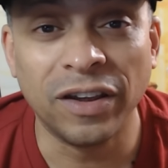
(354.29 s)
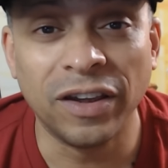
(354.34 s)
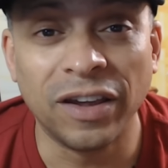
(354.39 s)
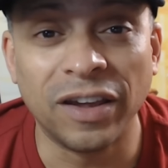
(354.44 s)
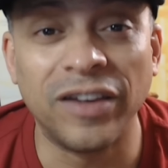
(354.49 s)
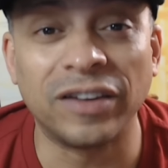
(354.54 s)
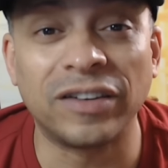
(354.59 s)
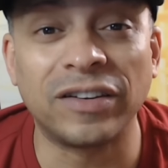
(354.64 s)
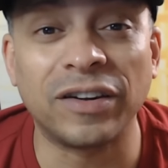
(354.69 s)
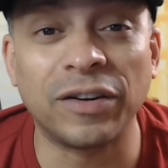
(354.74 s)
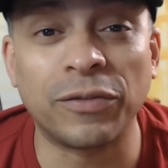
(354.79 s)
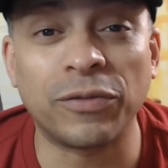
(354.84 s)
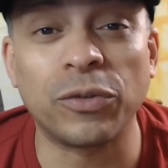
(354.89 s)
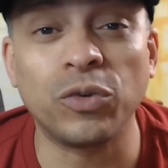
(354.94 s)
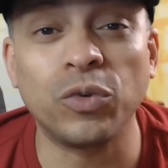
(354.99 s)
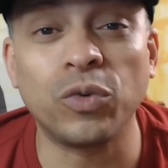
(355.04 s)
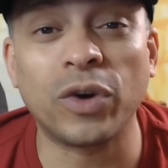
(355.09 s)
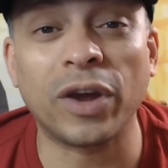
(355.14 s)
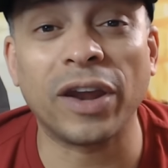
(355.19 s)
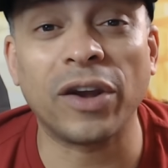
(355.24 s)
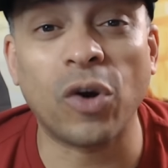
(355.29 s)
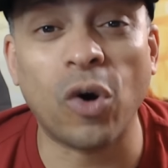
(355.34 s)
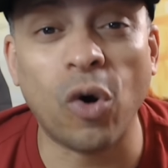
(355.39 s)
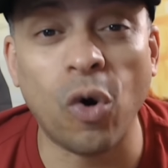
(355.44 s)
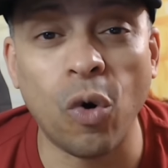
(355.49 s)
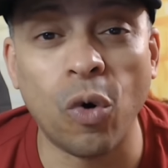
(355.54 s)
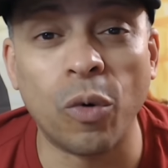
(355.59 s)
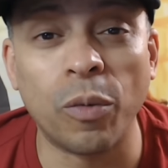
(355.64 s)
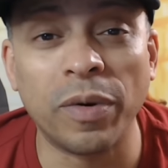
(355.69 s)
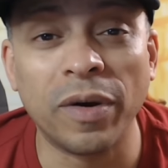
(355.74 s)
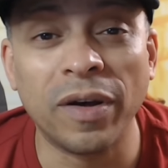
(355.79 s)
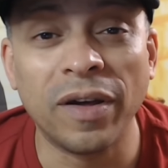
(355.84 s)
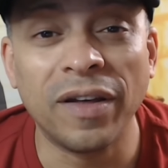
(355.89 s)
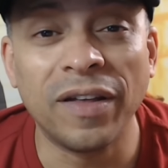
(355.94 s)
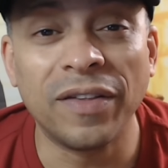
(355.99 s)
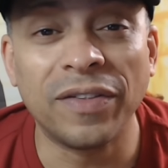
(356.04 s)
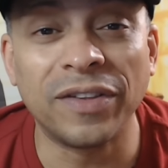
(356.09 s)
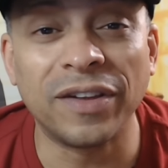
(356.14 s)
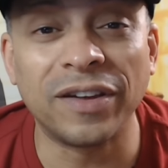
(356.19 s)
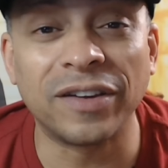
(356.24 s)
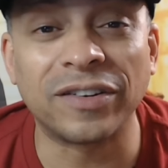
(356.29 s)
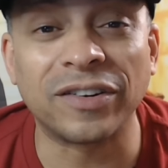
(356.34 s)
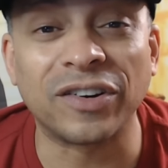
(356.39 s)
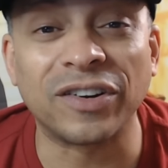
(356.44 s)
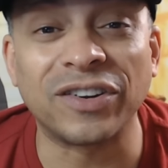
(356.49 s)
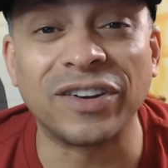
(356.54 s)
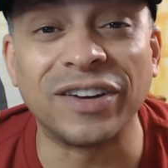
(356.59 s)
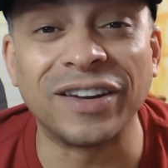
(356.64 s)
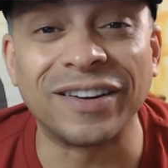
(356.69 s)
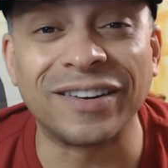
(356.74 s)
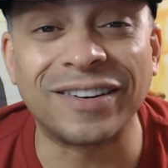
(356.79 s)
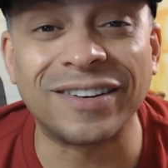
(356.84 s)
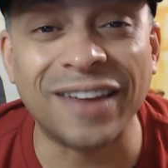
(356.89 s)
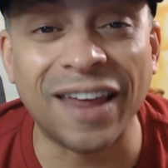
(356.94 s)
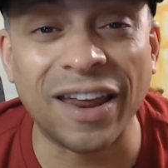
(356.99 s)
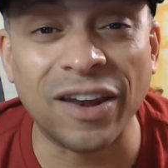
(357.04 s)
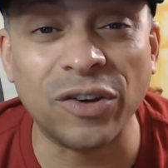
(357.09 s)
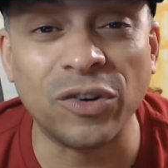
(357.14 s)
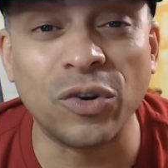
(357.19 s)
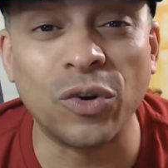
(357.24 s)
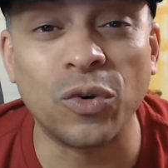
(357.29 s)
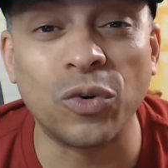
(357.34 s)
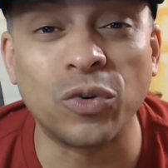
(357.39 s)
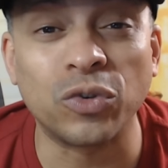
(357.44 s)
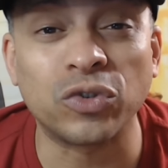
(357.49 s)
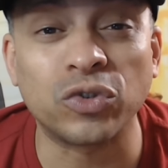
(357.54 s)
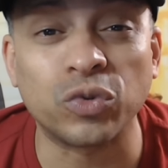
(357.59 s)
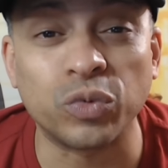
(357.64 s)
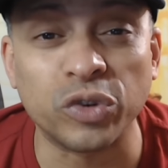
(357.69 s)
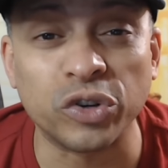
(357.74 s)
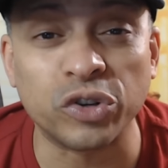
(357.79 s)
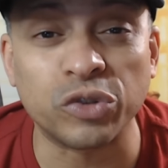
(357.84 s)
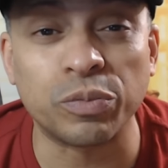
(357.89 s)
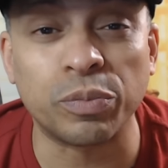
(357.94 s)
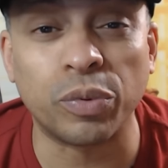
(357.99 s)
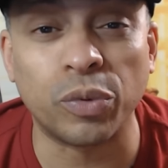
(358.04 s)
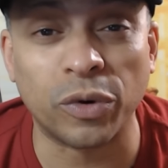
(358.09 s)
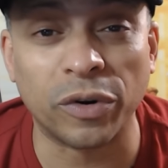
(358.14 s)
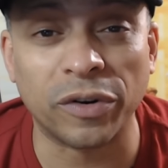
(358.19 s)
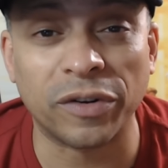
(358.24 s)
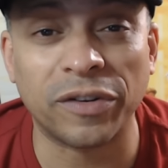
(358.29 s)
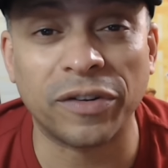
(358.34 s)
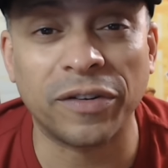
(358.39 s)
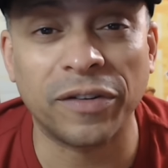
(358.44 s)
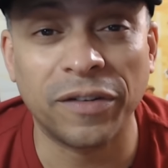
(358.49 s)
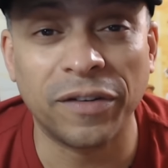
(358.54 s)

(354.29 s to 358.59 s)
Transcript: is if you can hope there's a Nintendo Switch port?